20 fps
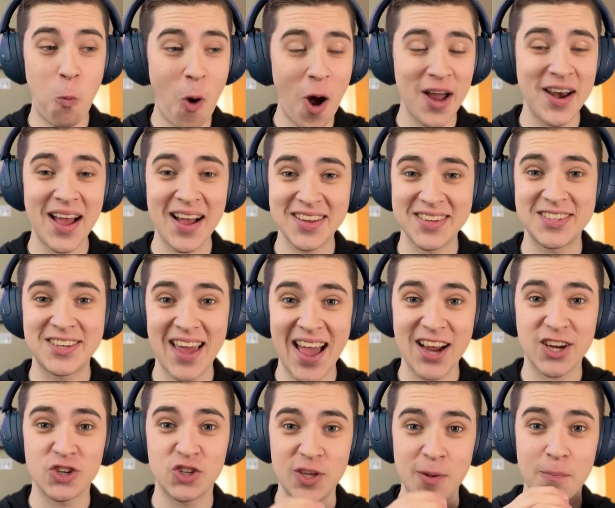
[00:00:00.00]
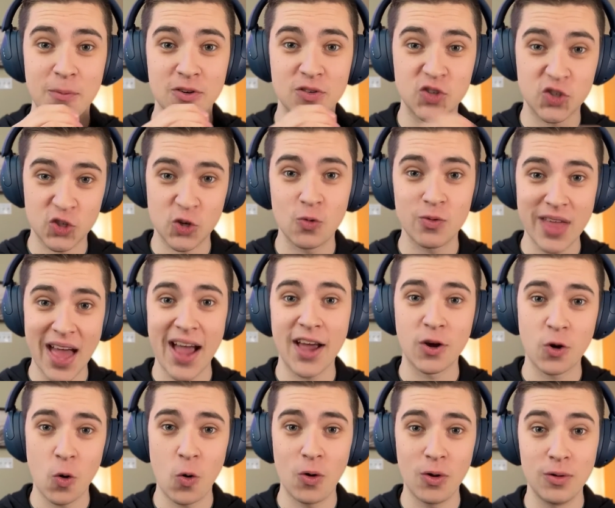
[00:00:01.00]
want us to actually pursue
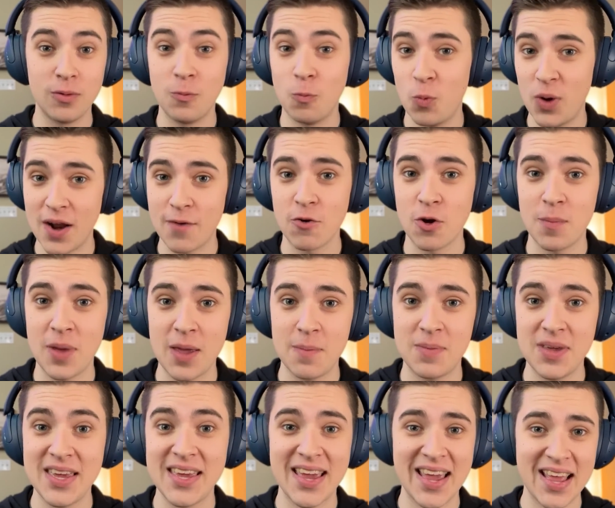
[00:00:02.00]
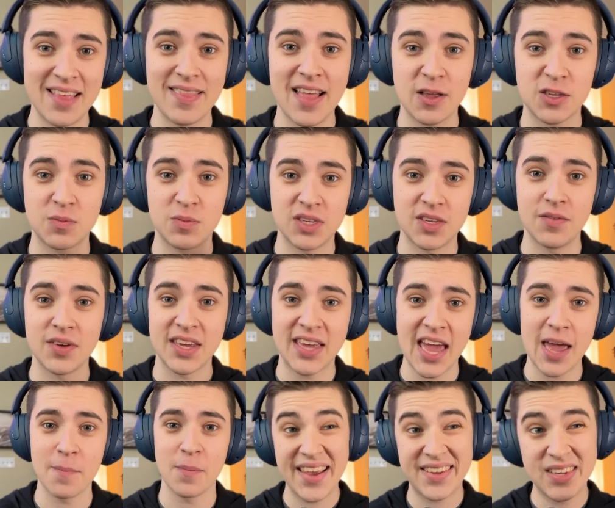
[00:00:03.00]
that goal whatever it may be in that specific
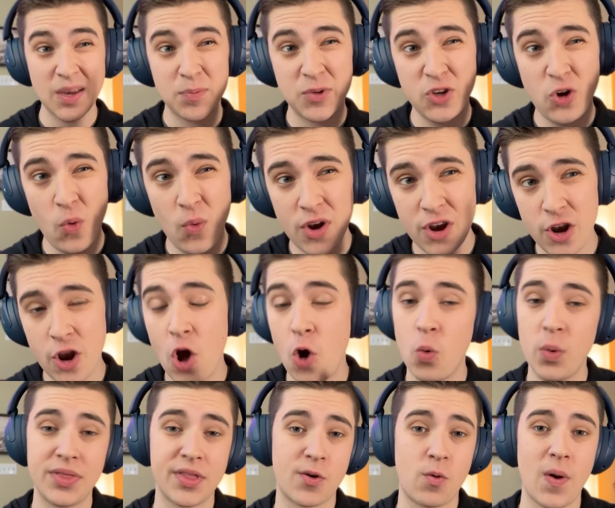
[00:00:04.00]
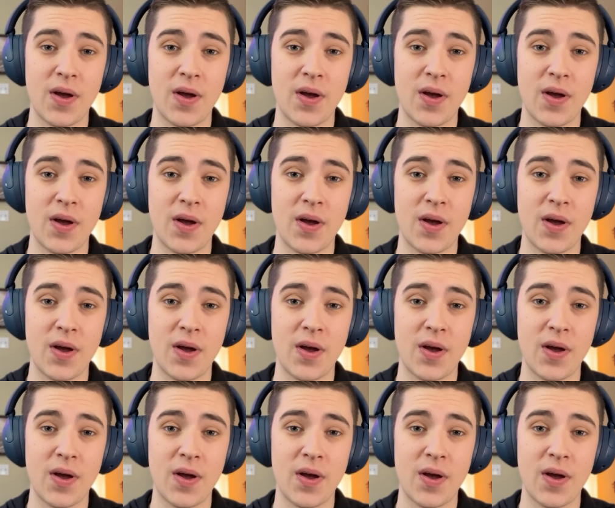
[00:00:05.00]
game. Except you don't know what the